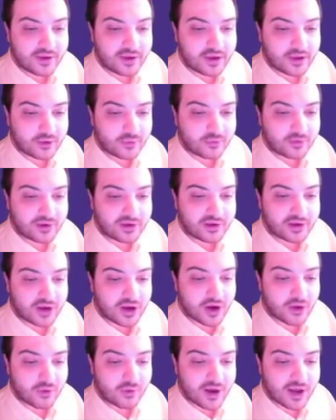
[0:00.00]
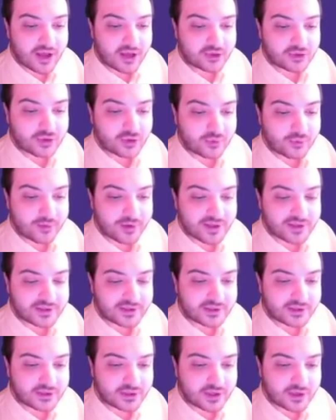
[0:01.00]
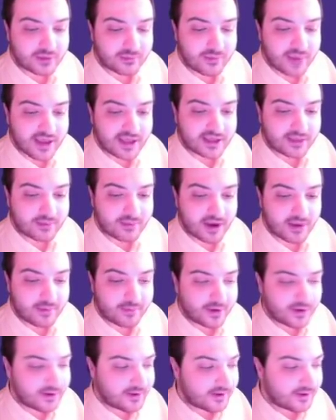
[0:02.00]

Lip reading: really arrange your pieces, you can make them up.